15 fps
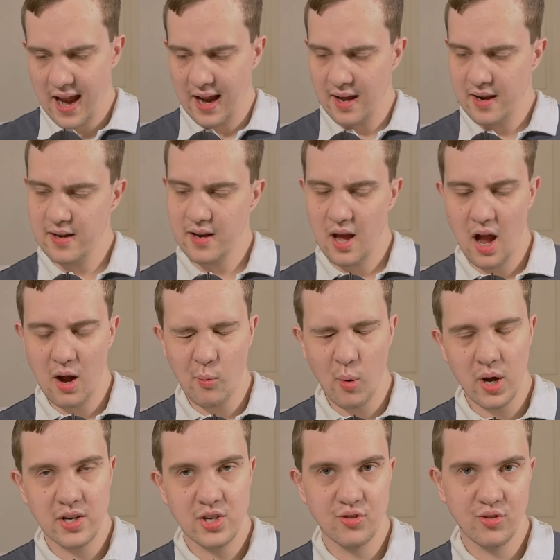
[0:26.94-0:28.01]
and I
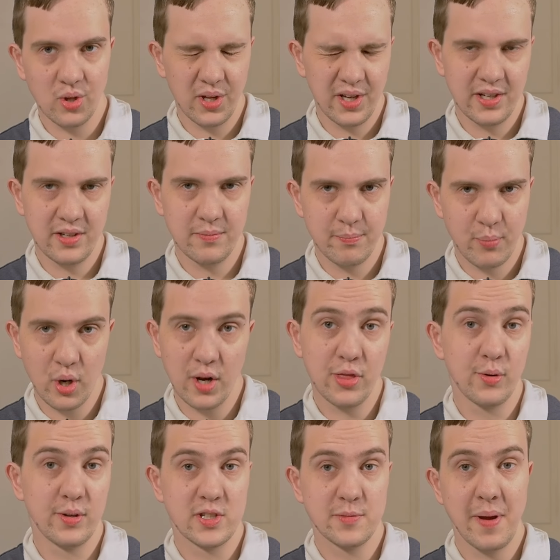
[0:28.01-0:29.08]
wanted to really put
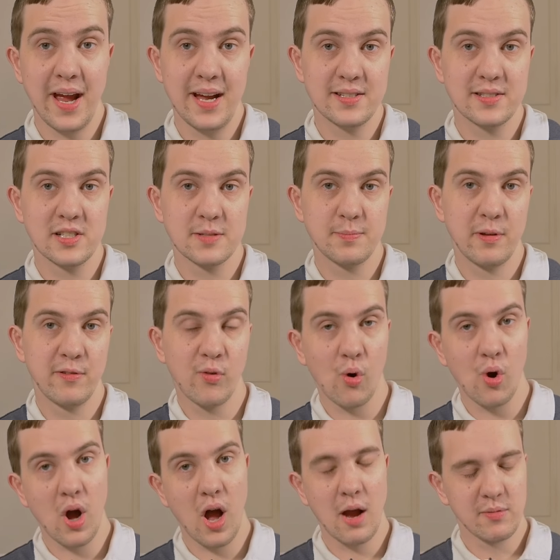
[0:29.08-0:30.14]
it through its paces
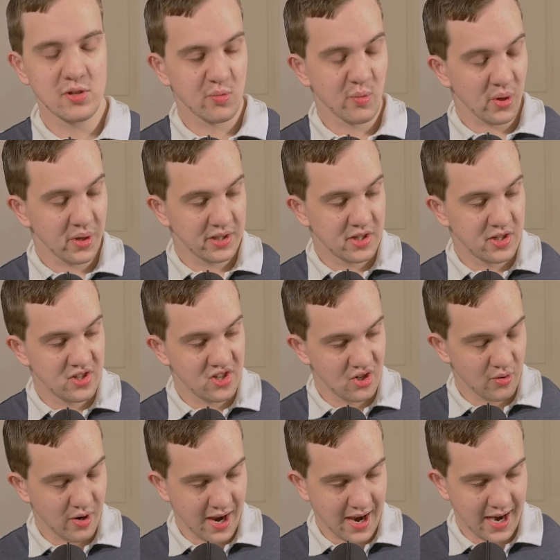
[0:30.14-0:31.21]
before I was willing to
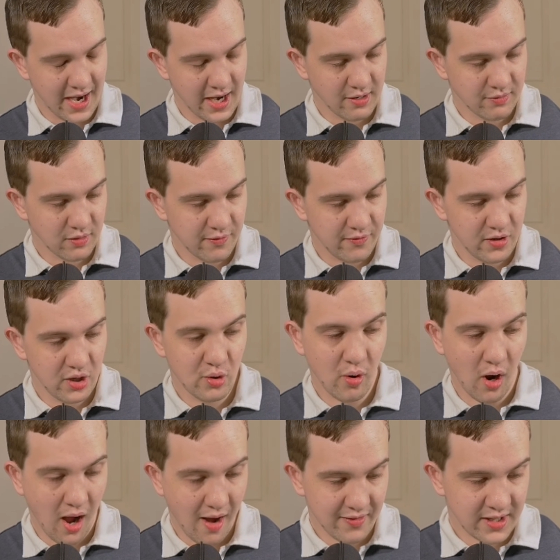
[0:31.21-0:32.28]
do a
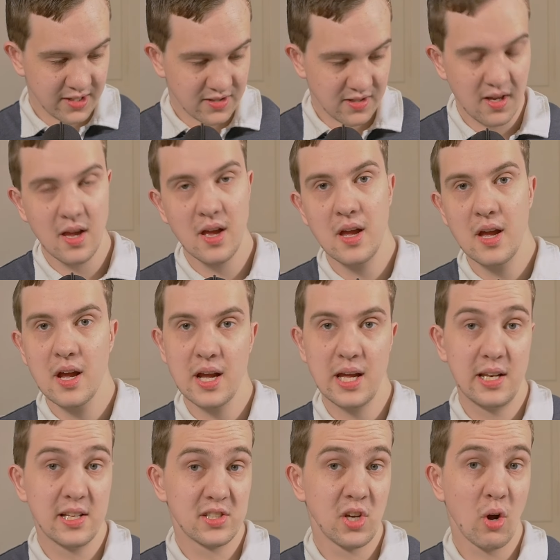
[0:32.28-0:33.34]
review of it.
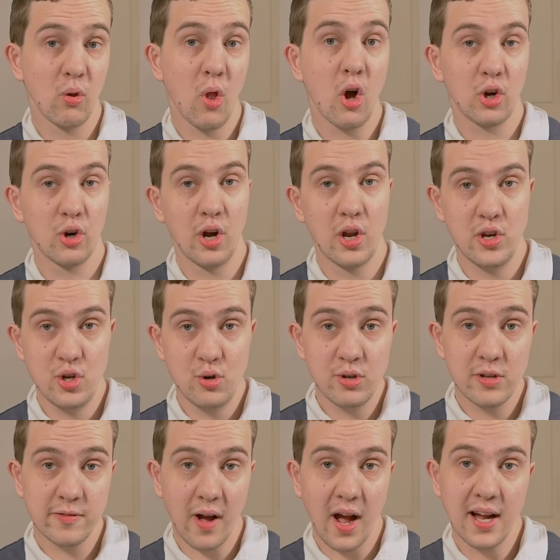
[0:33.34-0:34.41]
It is no longer a
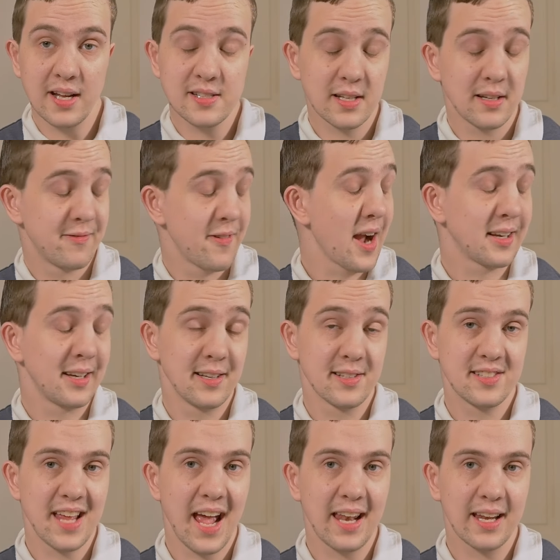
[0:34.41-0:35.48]
new device. In fact, it
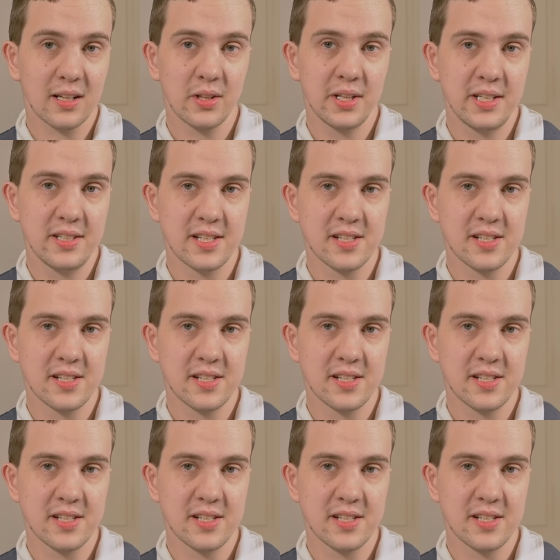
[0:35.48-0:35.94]
is technically